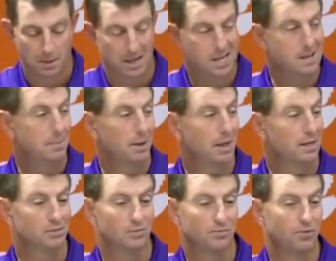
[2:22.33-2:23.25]
he
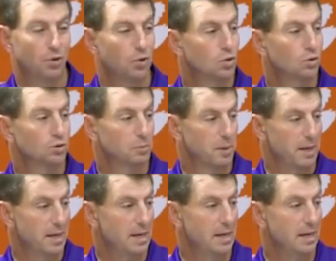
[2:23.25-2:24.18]
plays full
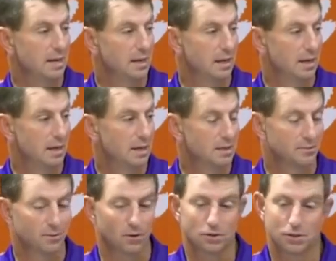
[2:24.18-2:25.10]
speed, and his
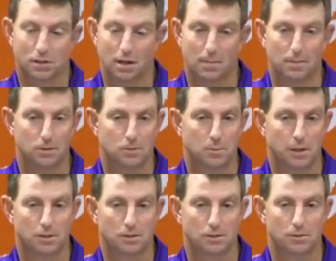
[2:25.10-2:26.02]
first step is
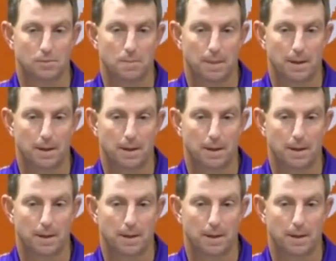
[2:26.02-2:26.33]
special.